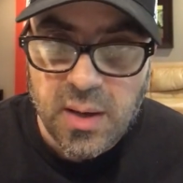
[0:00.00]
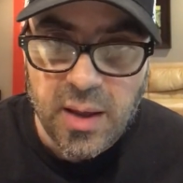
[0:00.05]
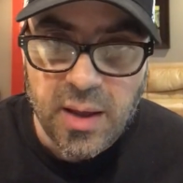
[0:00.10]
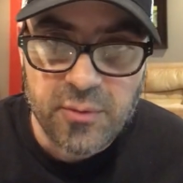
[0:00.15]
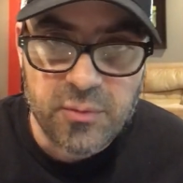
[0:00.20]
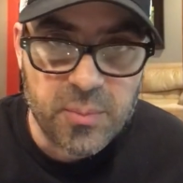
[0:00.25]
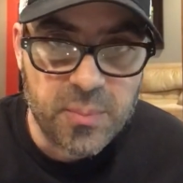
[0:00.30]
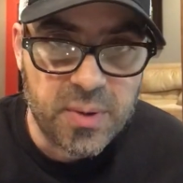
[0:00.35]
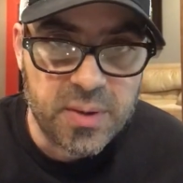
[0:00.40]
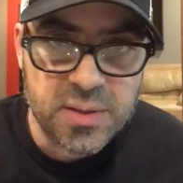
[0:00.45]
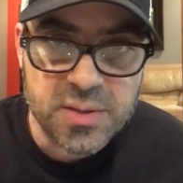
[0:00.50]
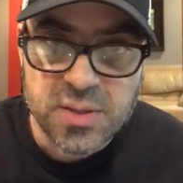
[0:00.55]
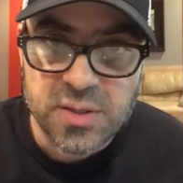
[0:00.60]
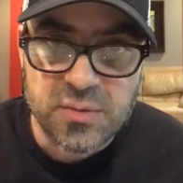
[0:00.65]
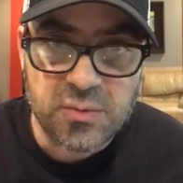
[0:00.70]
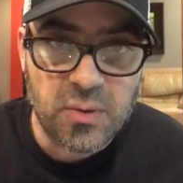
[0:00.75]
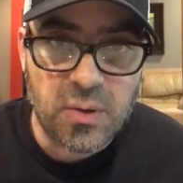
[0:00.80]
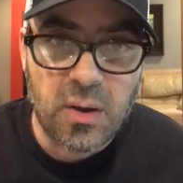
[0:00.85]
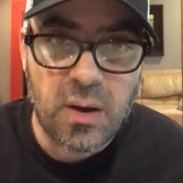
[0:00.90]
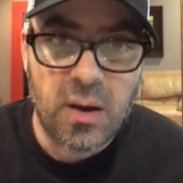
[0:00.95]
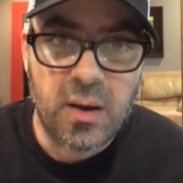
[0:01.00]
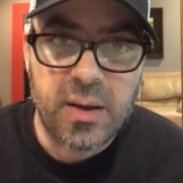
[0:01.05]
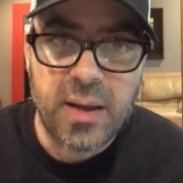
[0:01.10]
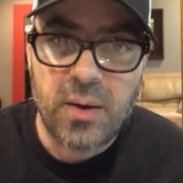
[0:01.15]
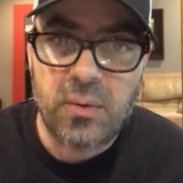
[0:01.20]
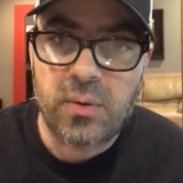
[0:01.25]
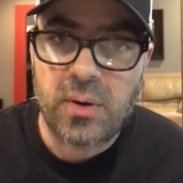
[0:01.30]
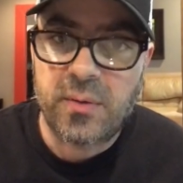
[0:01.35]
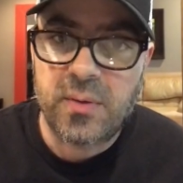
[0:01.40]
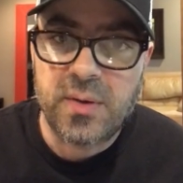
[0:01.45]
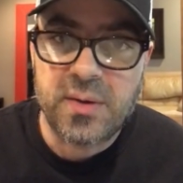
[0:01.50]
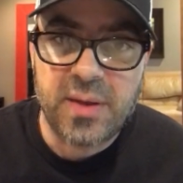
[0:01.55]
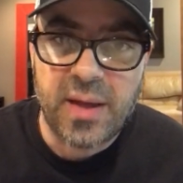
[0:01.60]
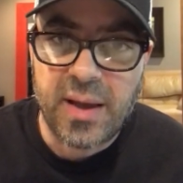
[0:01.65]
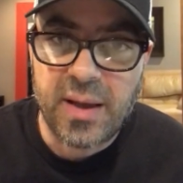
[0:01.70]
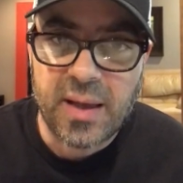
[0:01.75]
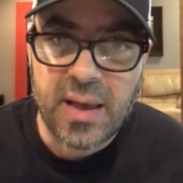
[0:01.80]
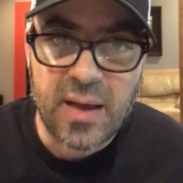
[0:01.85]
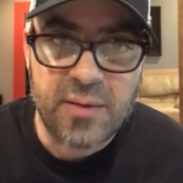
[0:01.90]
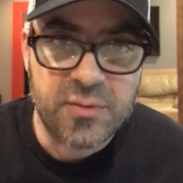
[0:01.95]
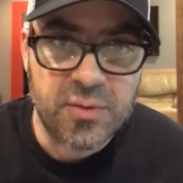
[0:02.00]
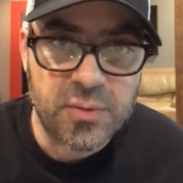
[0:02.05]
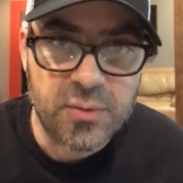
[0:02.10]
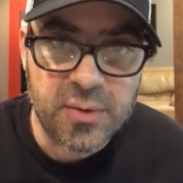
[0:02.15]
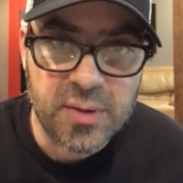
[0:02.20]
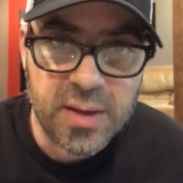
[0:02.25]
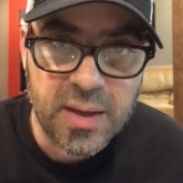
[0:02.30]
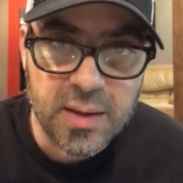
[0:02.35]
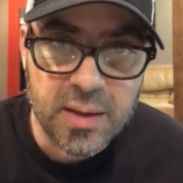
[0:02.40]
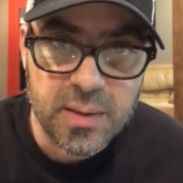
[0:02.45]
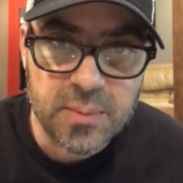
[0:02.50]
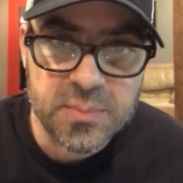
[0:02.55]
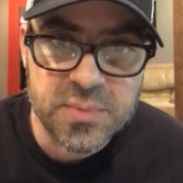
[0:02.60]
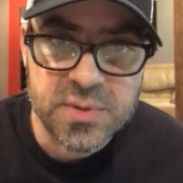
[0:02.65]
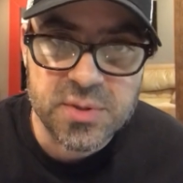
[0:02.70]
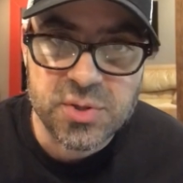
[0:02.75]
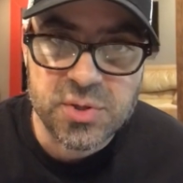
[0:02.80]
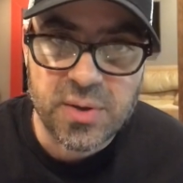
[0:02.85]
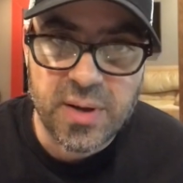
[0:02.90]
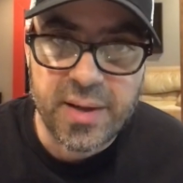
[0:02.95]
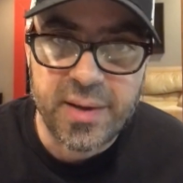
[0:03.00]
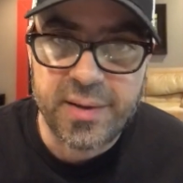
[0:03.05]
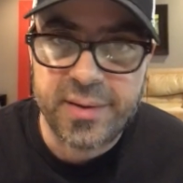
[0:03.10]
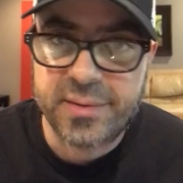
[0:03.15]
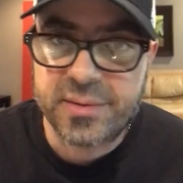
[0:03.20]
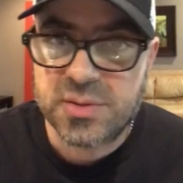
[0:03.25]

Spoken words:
everybody just hung out on the deck after their games and drank